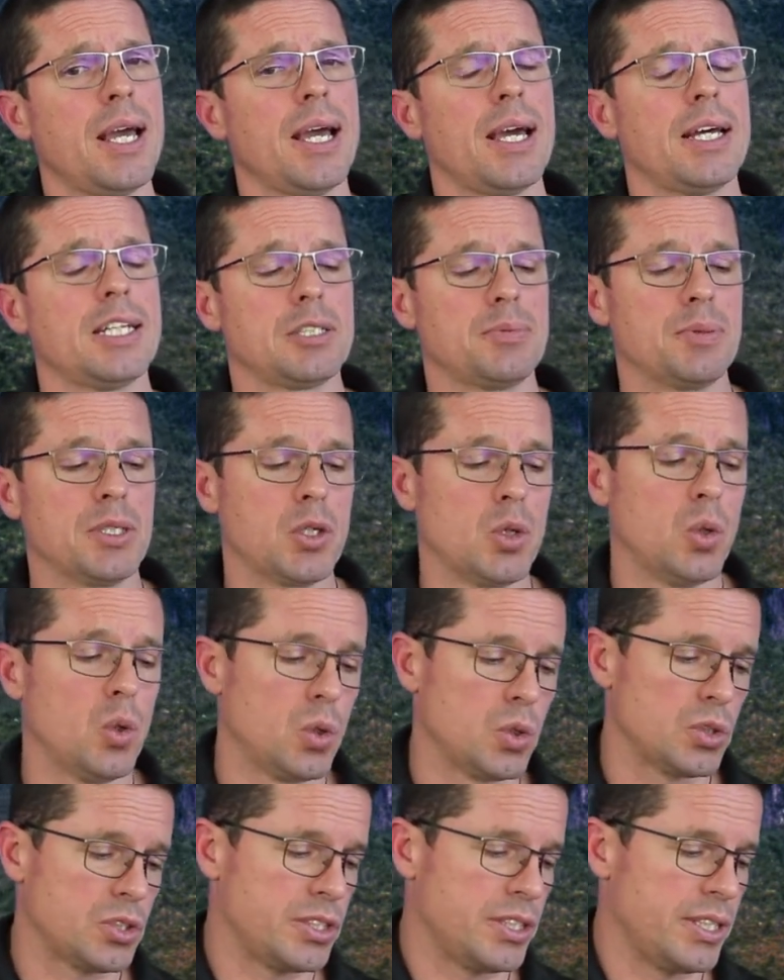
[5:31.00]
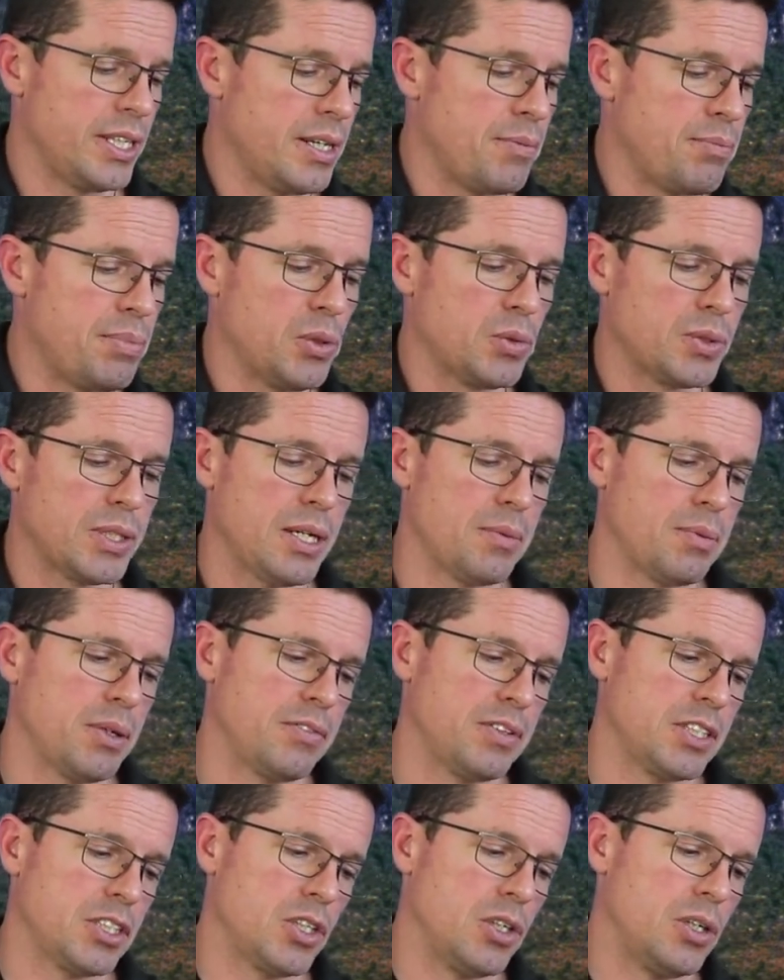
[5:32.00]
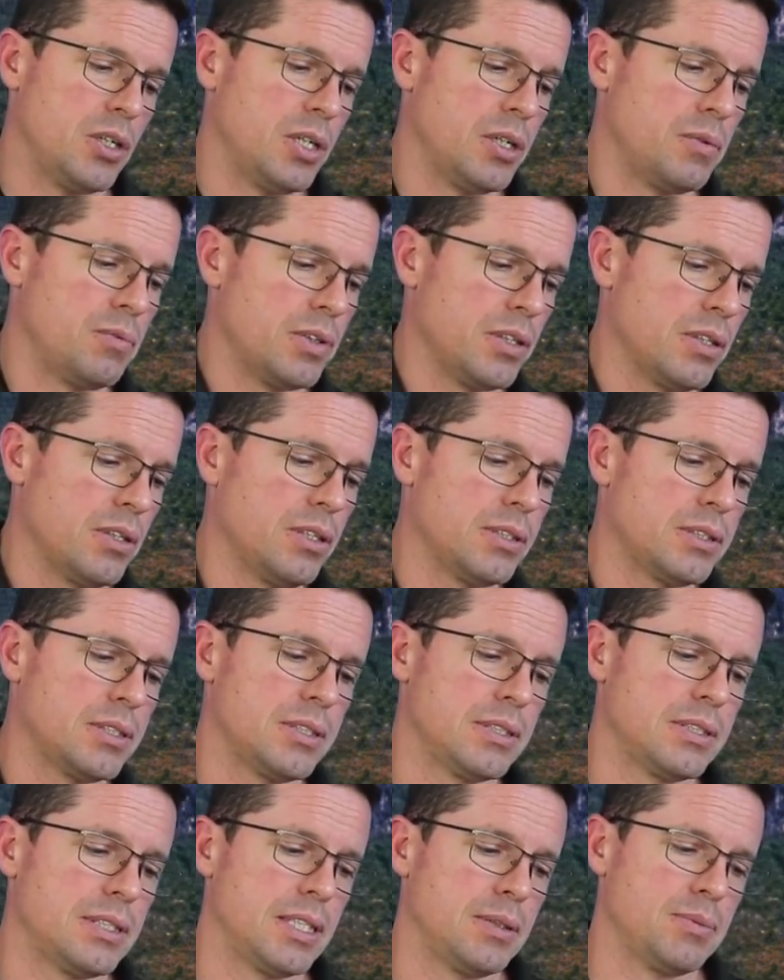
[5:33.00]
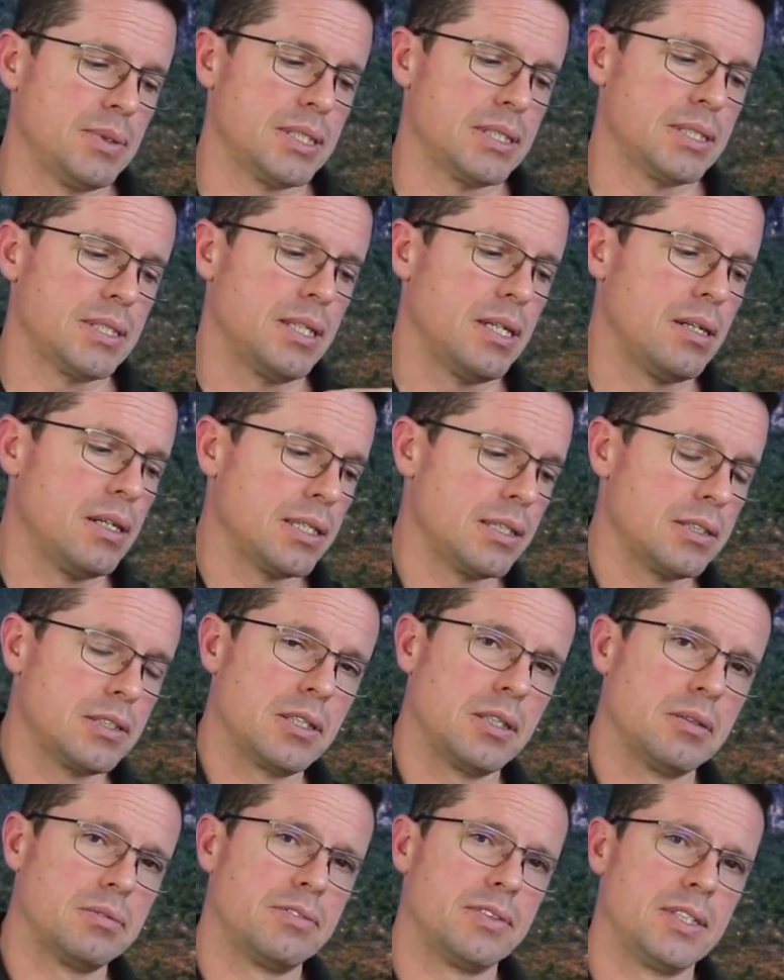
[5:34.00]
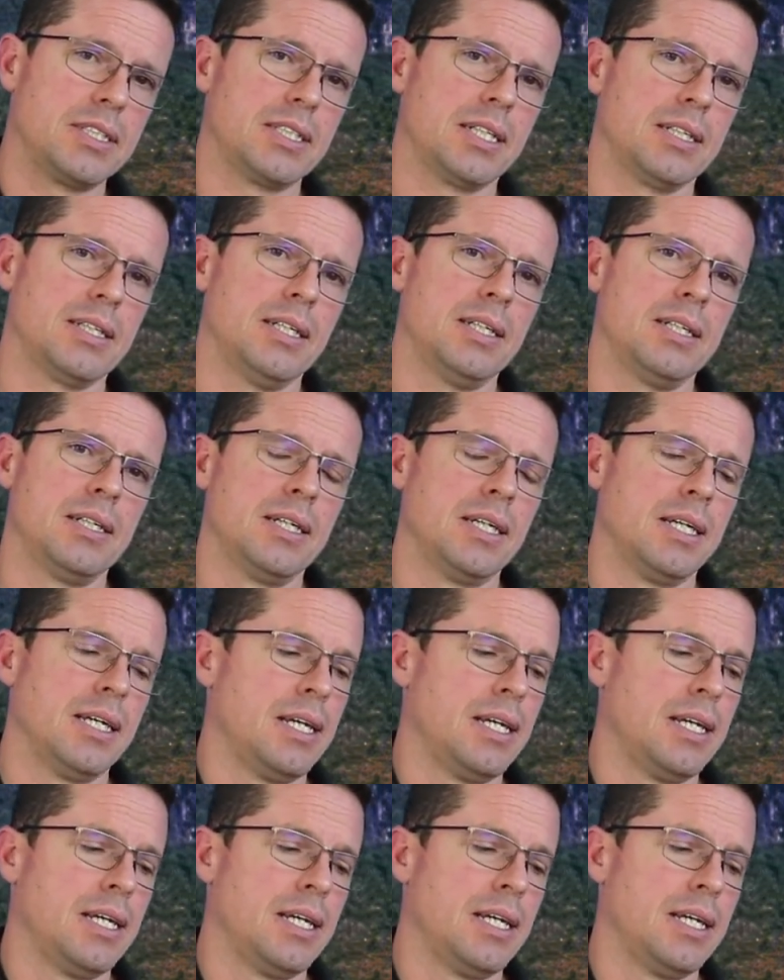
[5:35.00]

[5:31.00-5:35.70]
and it's because they're built up over time with lots of sediments lying on top of each other,